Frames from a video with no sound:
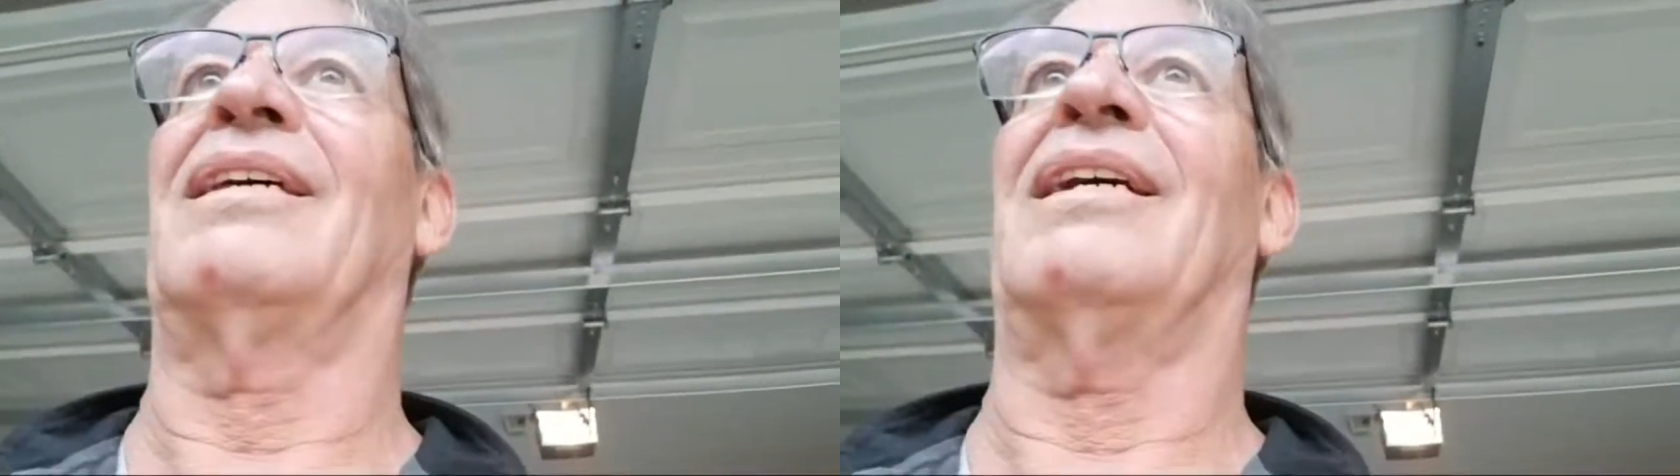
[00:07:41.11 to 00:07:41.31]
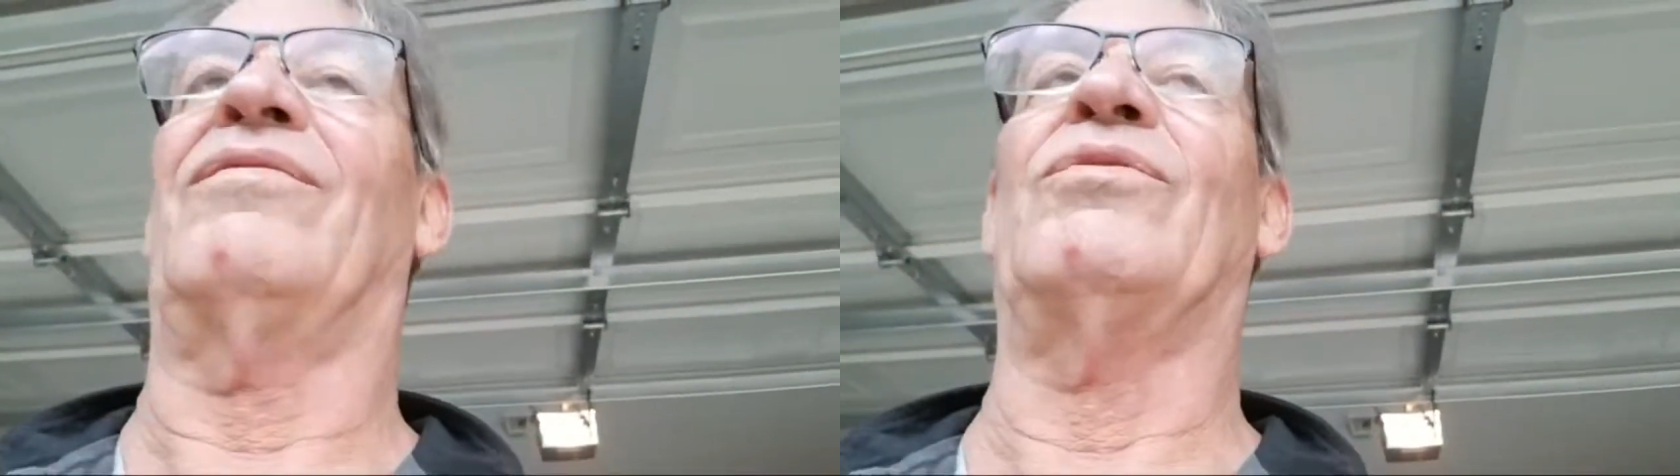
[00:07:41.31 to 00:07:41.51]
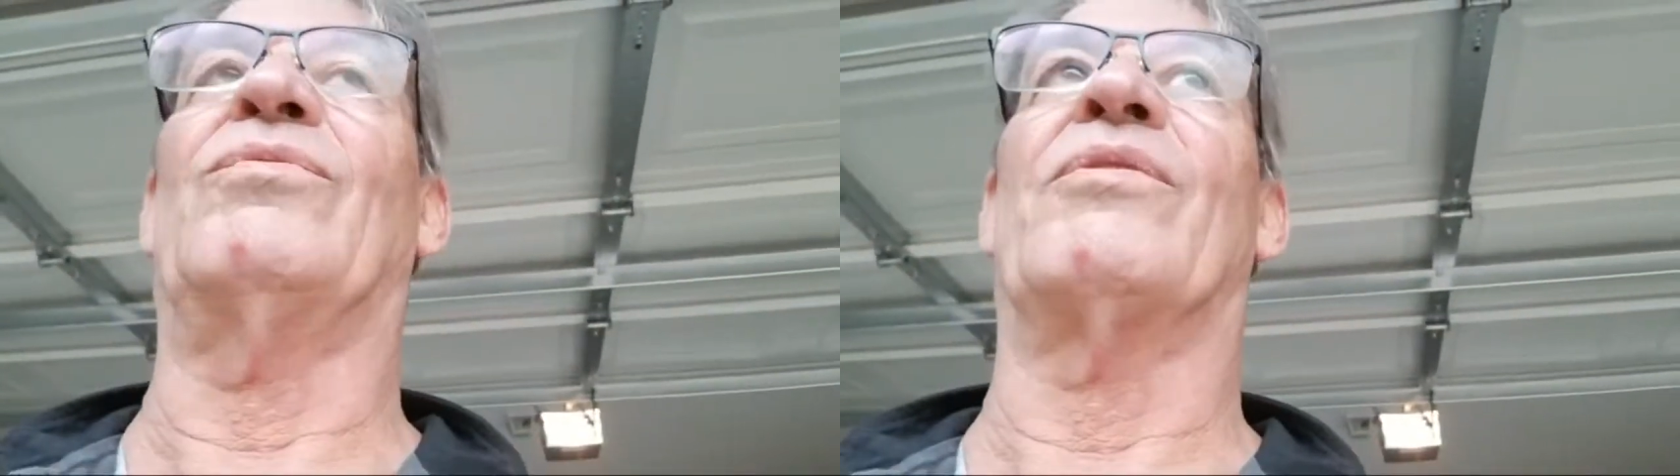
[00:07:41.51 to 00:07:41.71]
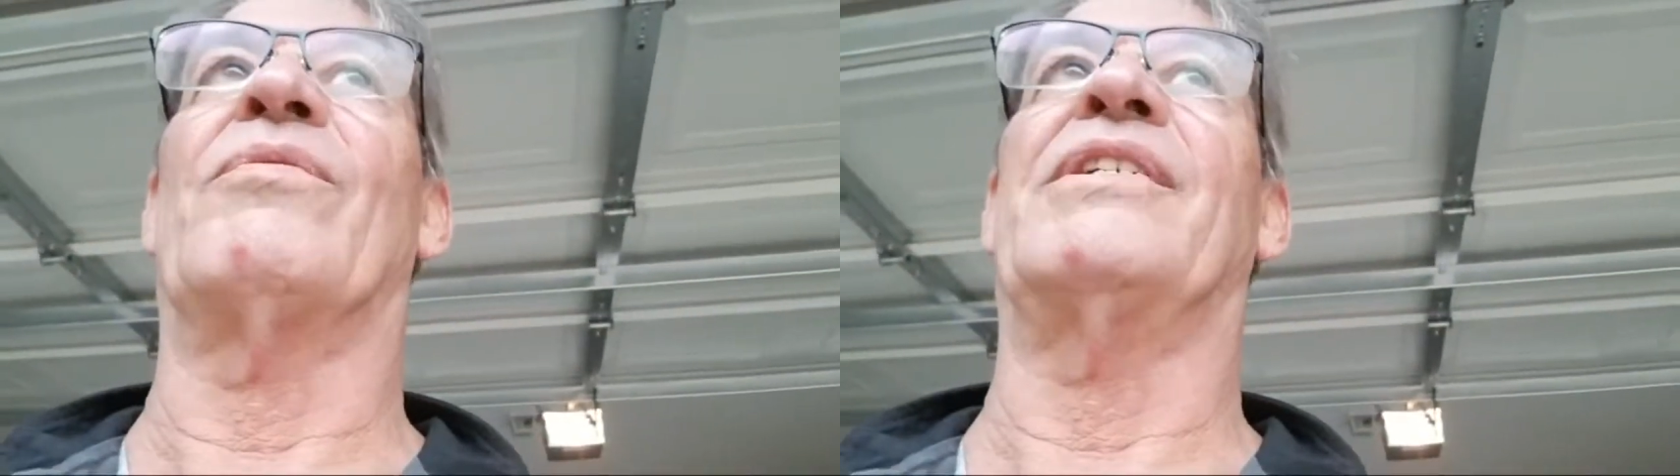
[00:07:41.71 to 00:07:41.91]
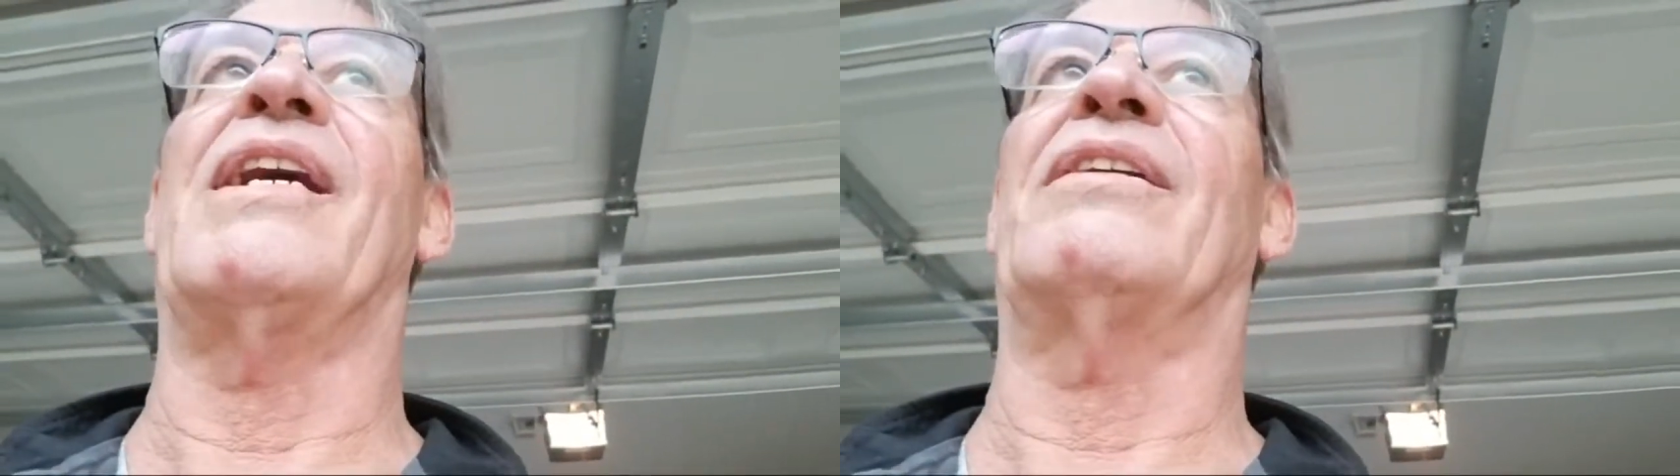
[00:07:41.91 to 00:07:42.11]
If you want to
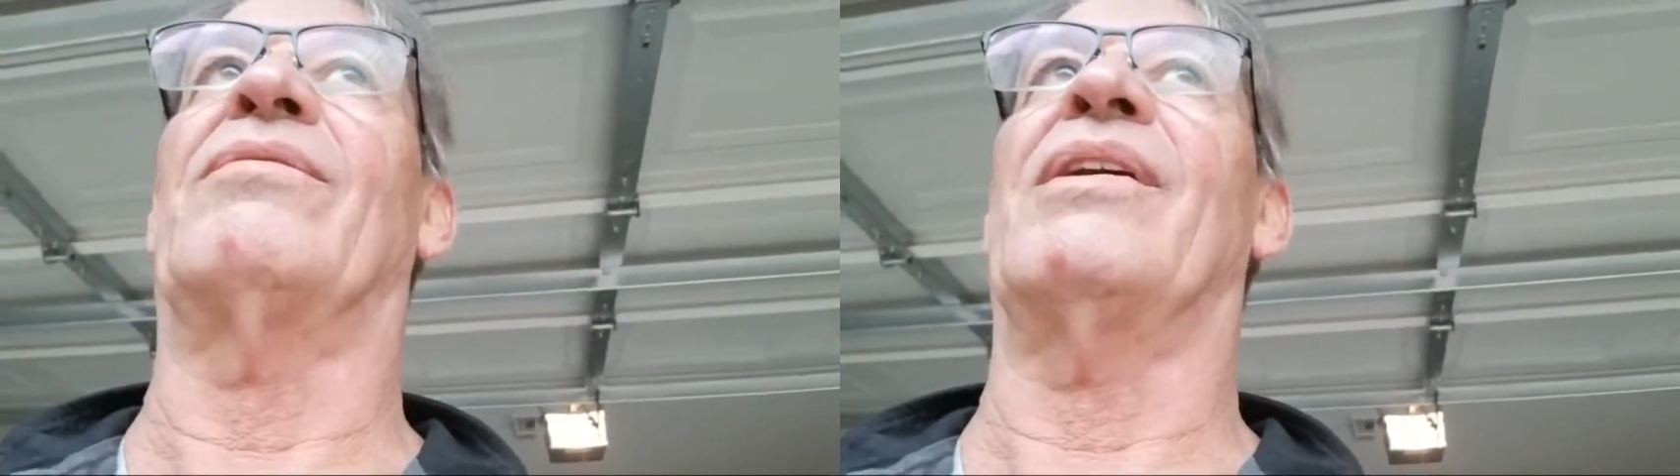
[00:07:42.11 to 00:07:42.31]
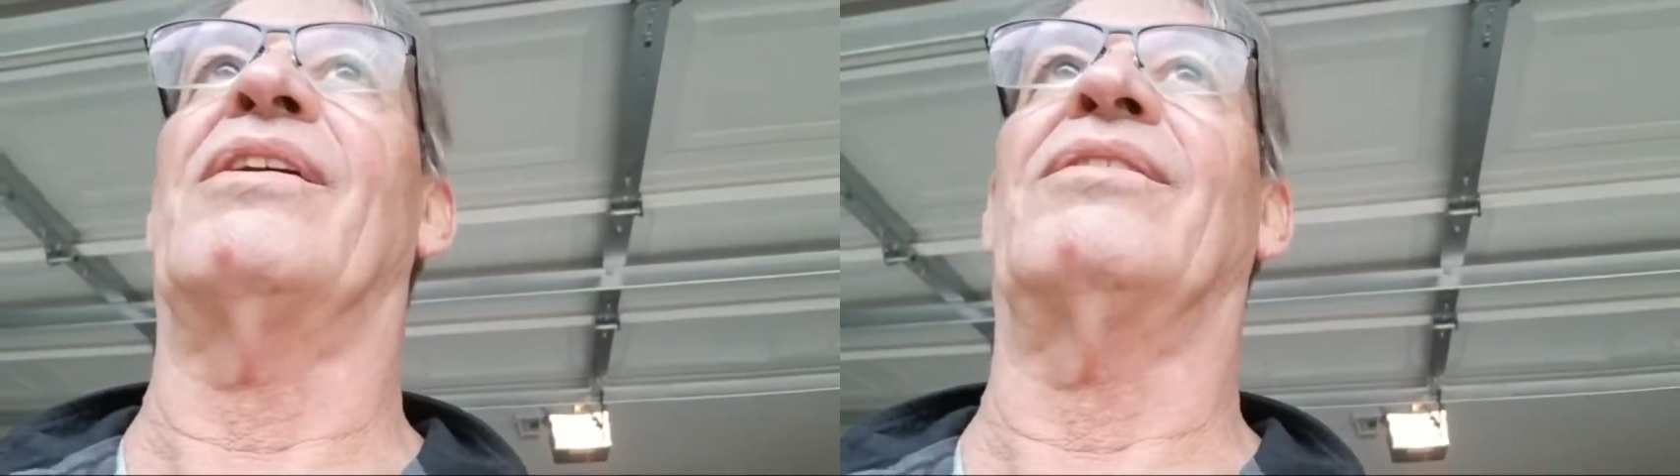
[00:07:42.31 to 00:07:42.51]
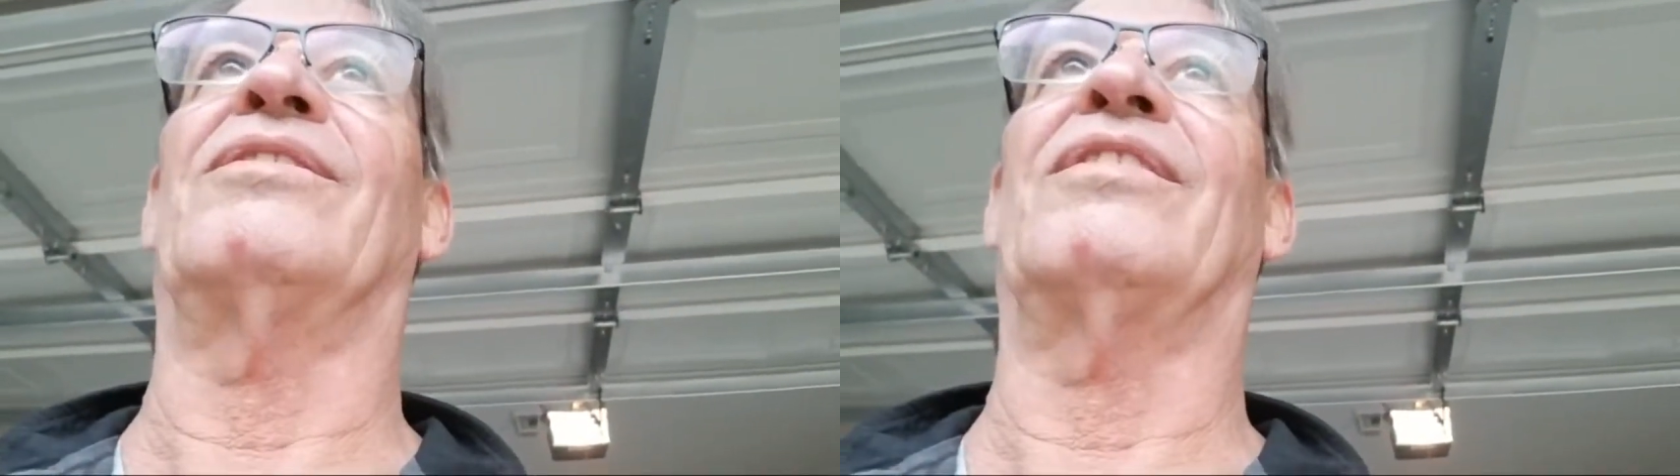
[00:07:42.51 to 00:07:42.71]
run down the road at